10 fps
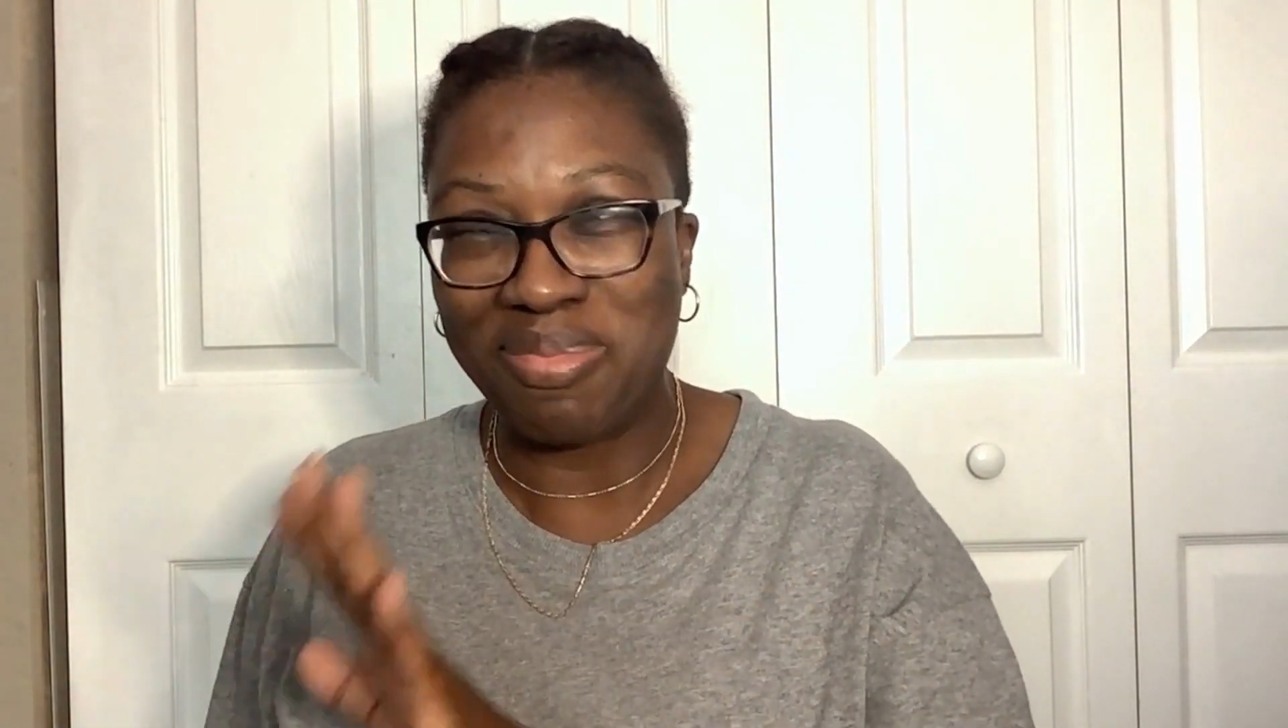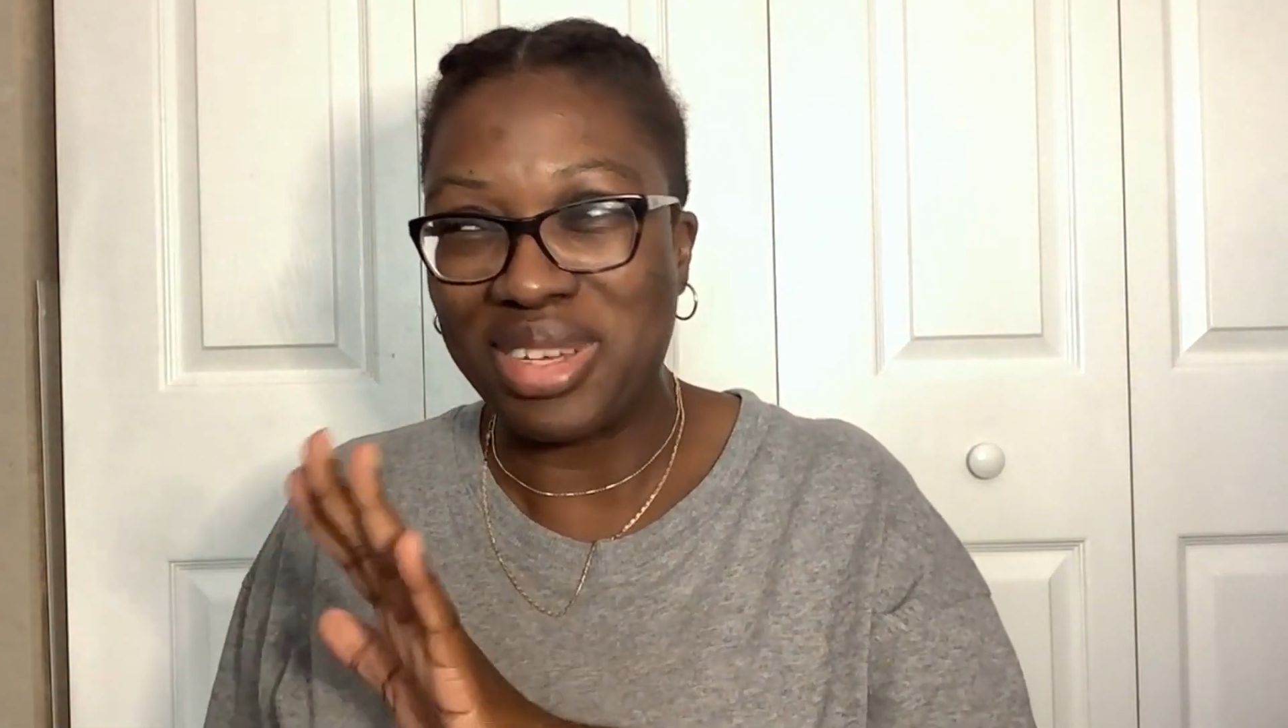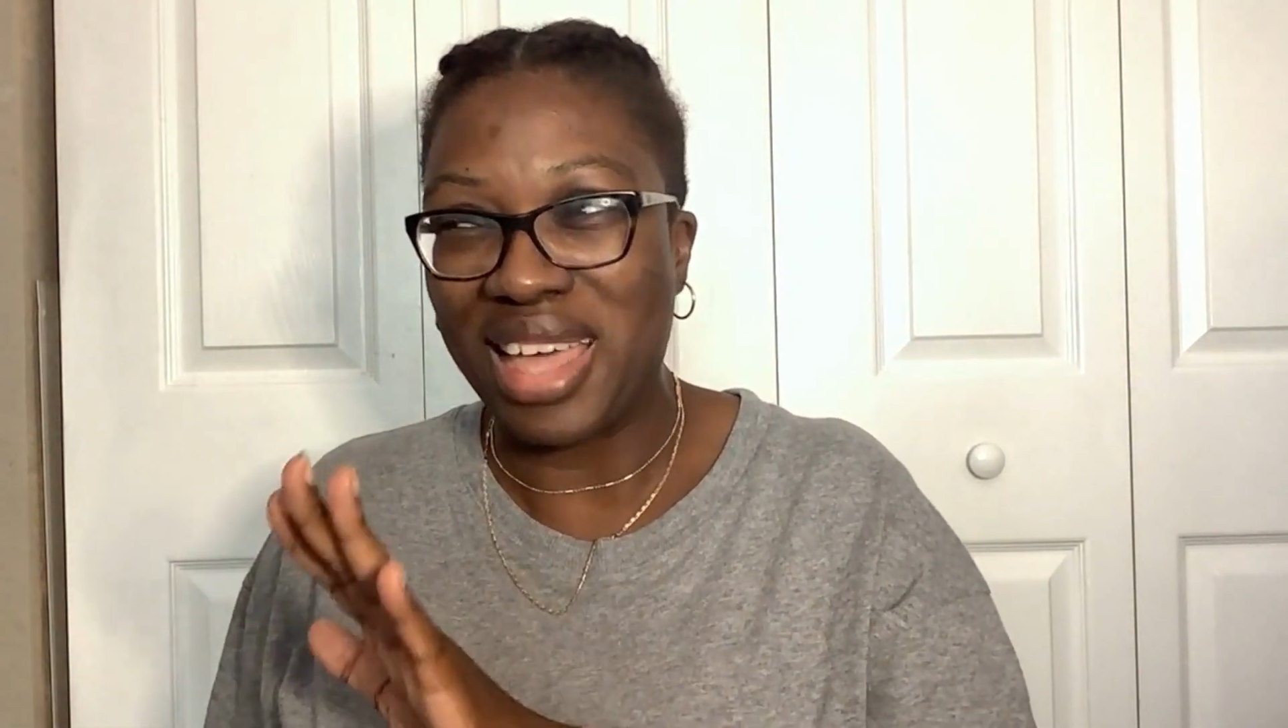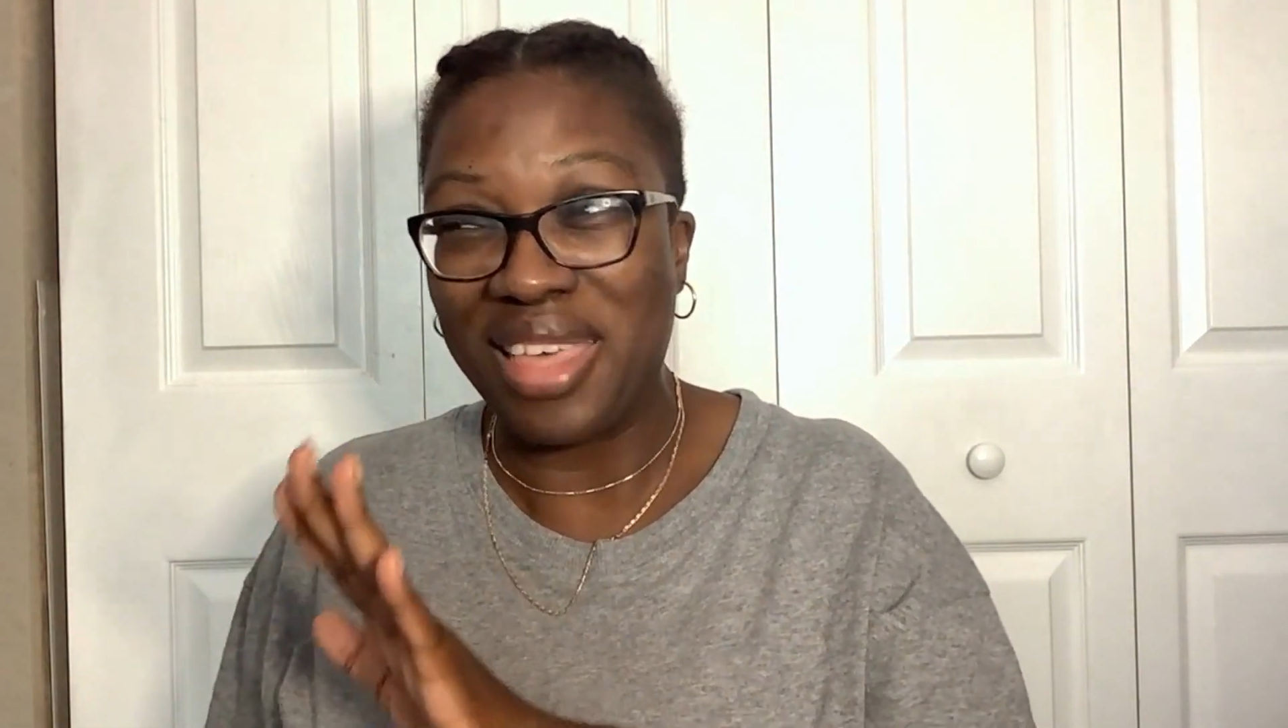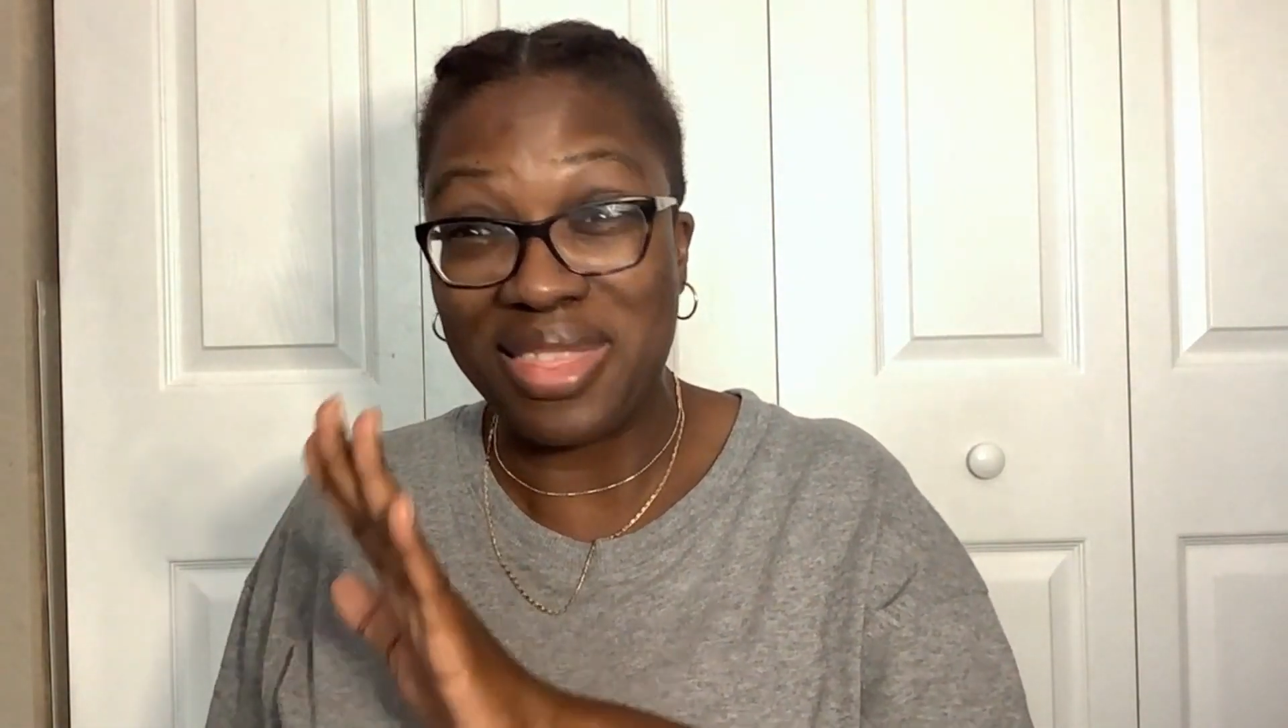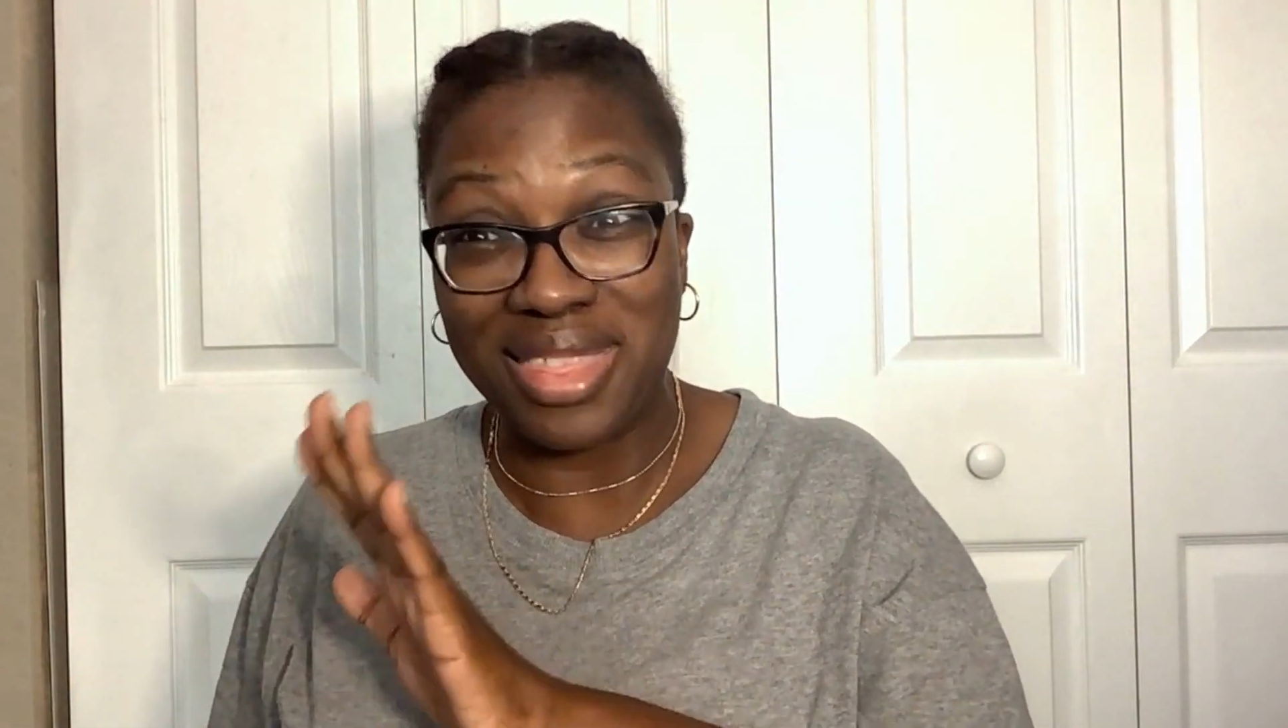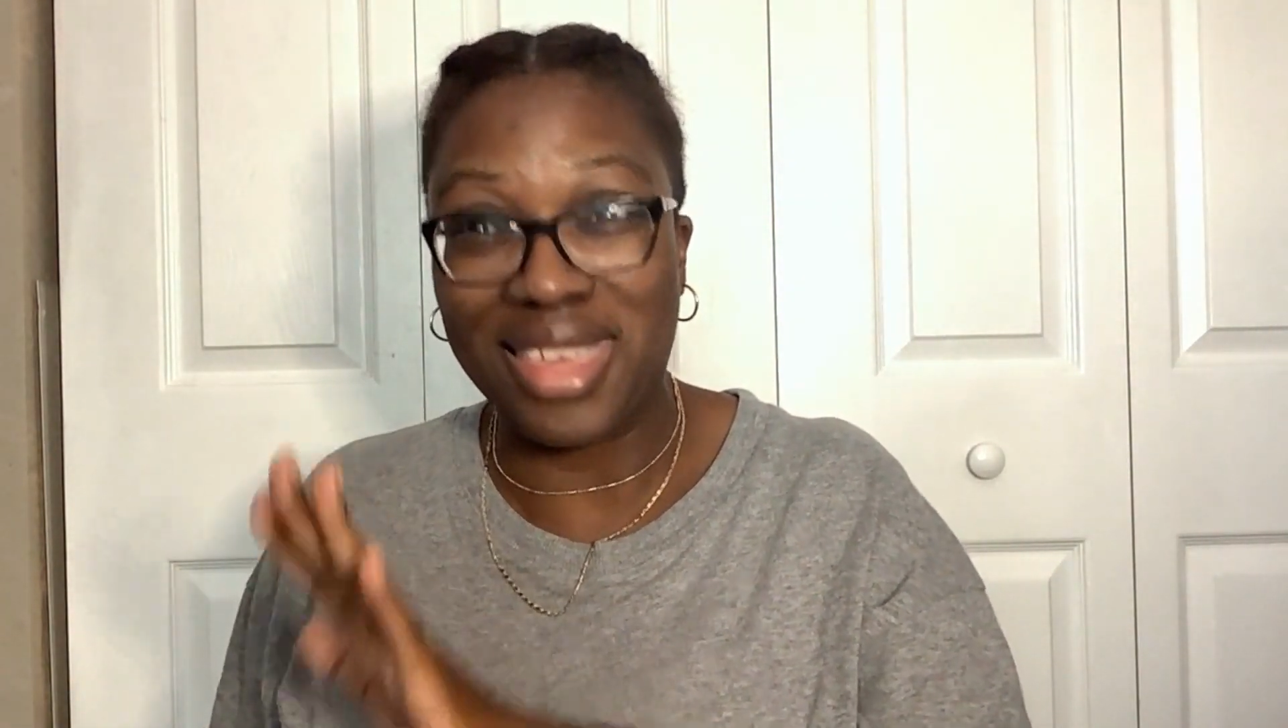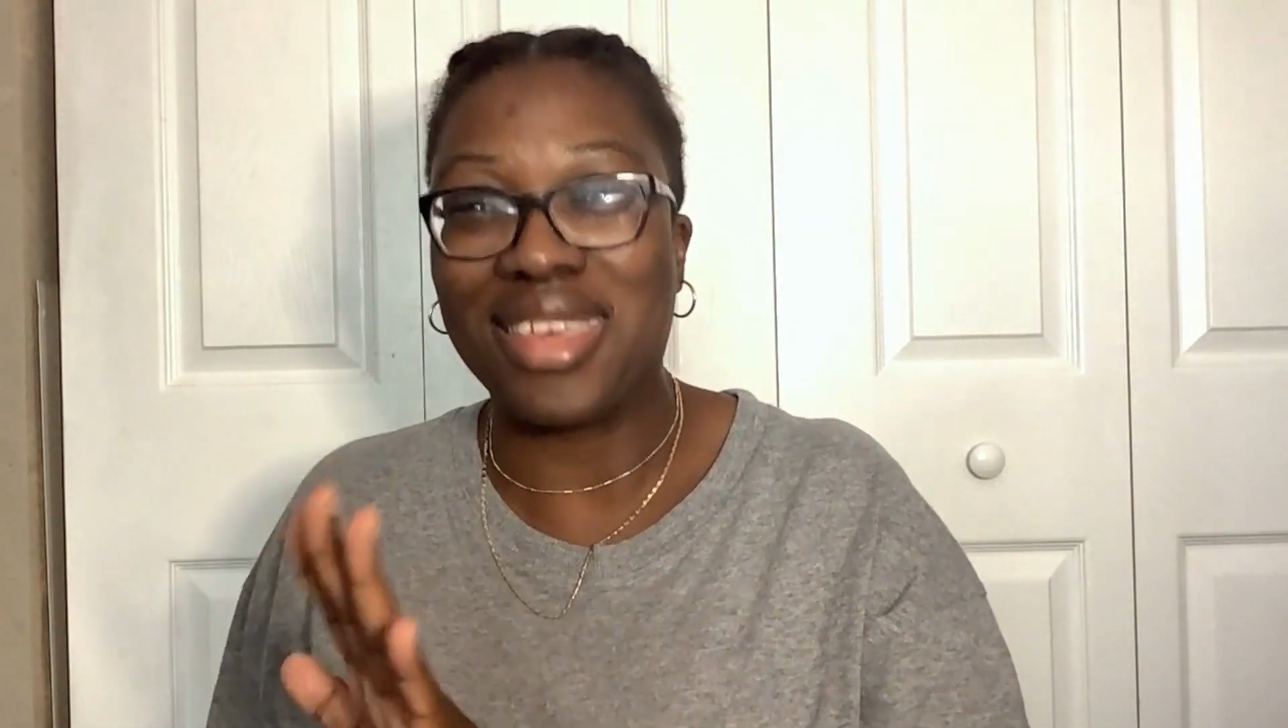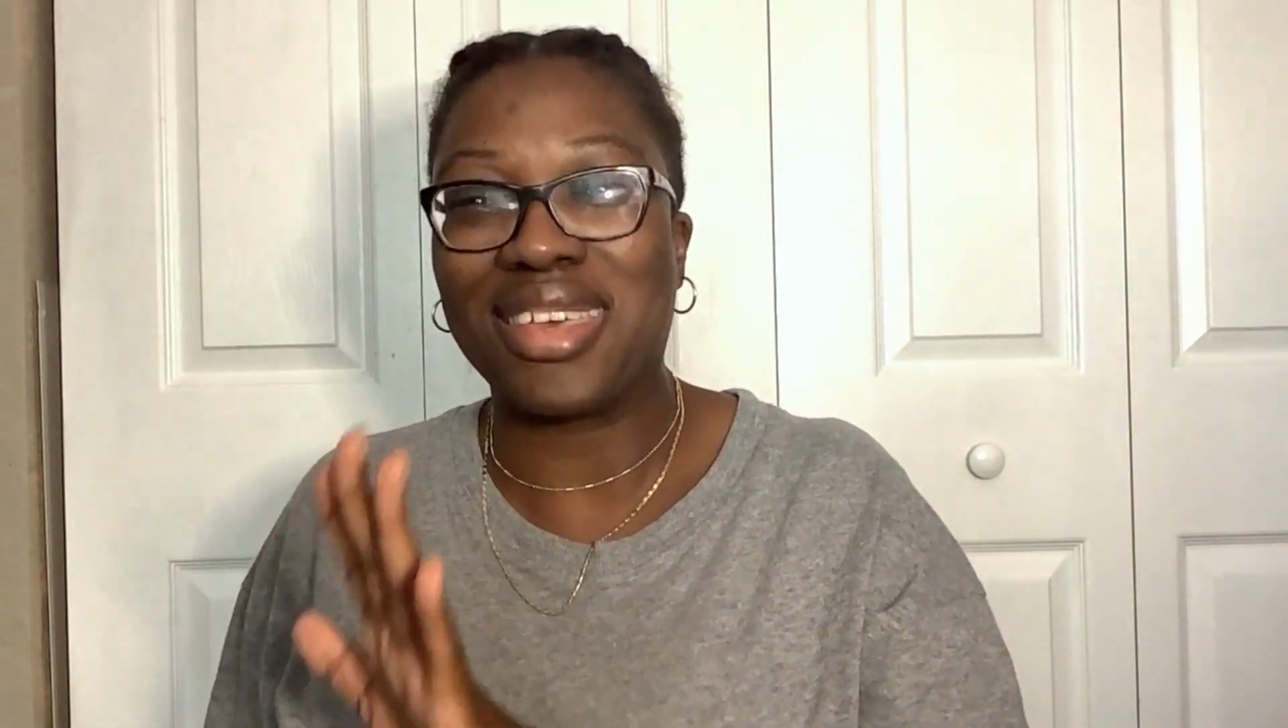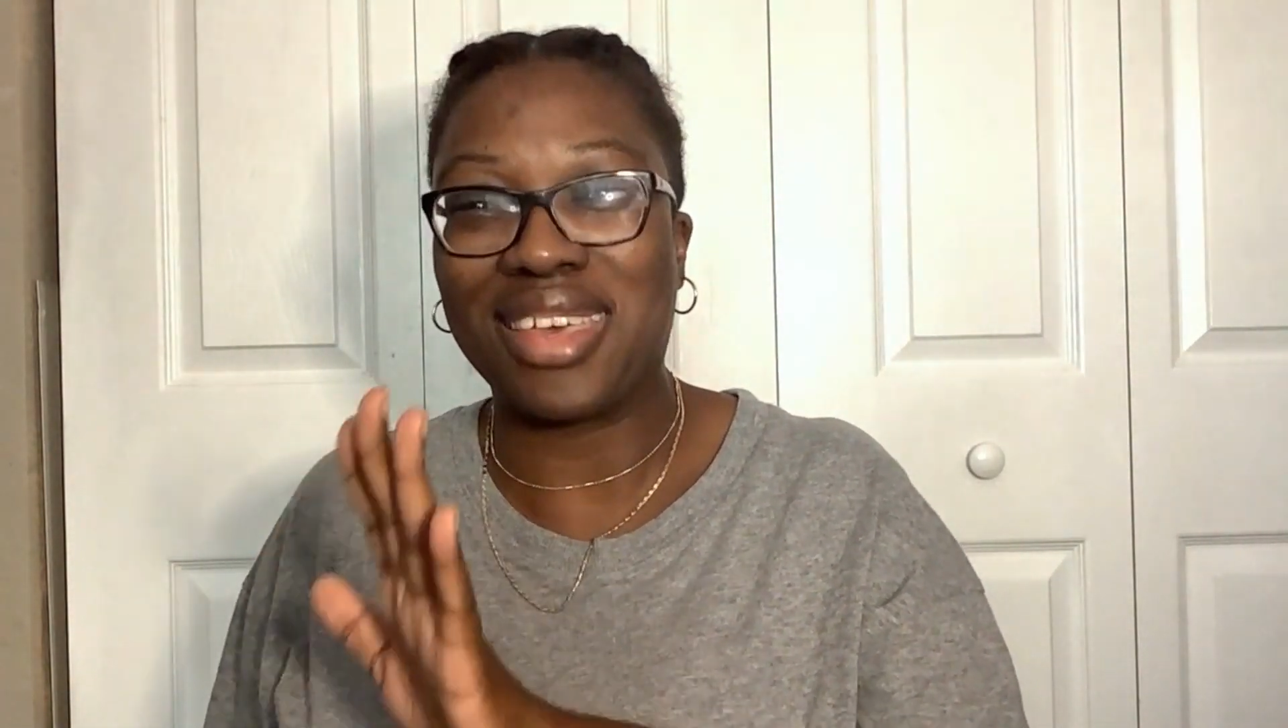But I
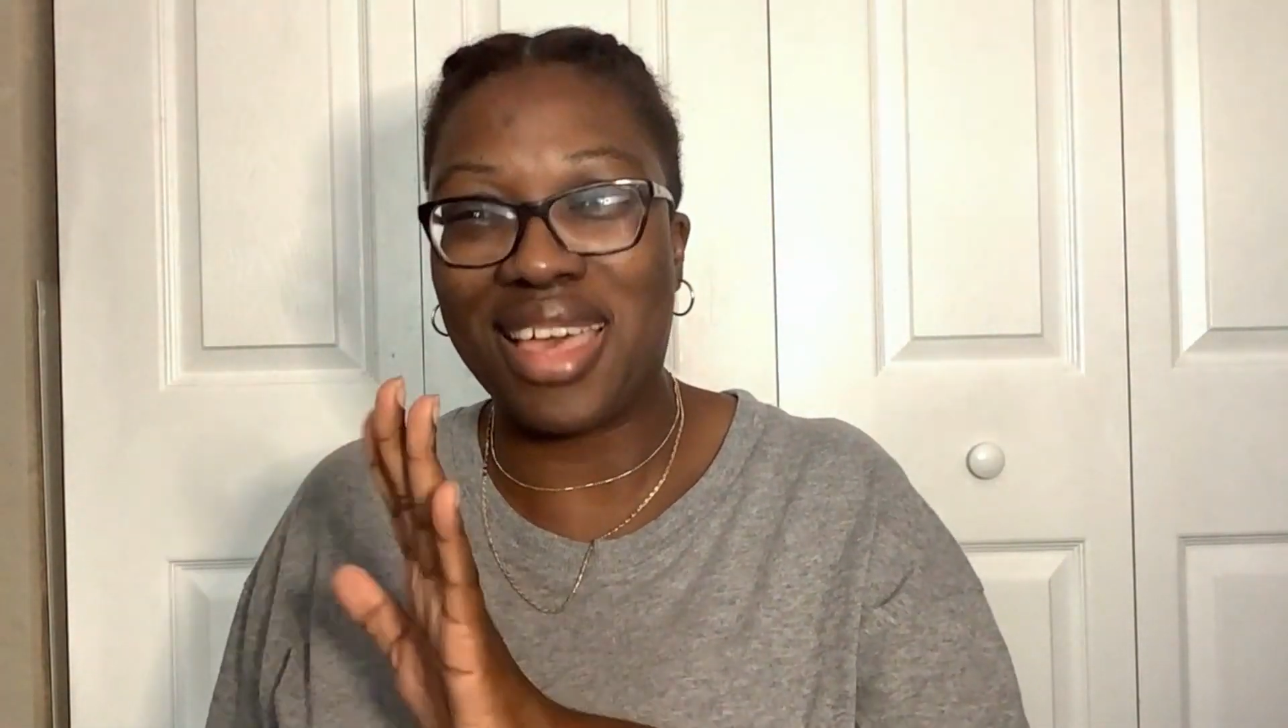think